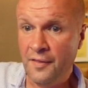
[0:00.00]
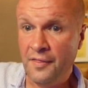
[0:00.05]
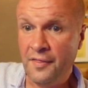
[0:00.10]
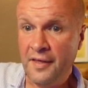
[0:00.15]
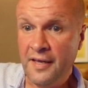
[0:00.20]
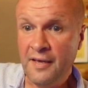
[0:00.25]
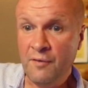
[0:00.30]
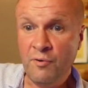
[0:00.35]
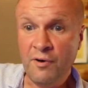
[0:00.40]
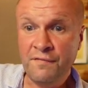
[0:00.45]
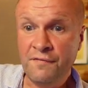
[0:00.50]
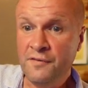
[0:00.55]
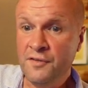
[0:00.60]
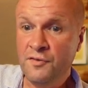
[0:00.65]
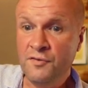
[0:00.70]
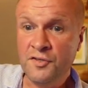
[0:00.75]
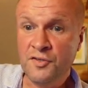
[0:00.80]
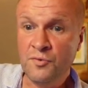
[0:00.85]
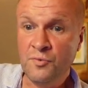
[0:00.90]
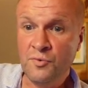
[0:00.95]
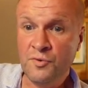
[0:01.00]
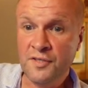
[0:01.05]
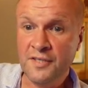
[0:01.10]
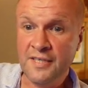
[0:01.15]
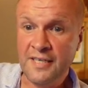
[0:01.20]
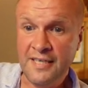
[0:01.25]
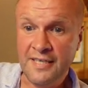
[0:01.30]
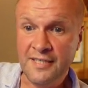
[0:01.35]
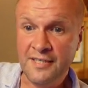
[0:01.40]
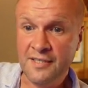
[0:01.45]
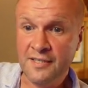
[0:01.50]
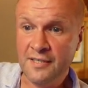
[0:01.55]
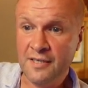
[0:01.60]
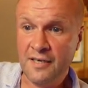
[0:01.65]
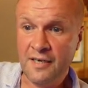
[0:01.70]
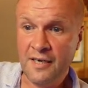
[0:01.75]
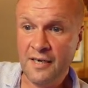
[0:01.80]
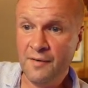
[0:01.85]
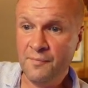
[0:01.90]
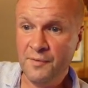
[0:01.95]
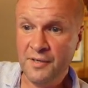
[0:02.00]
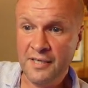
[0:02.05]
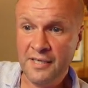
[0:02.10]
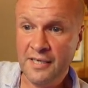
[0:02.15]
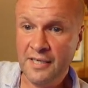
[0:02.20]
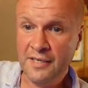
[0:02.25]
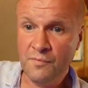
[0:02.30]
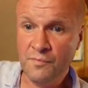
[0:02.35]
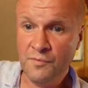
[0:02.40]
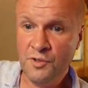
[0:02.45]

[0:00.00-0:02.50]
The revenue sources, I mean,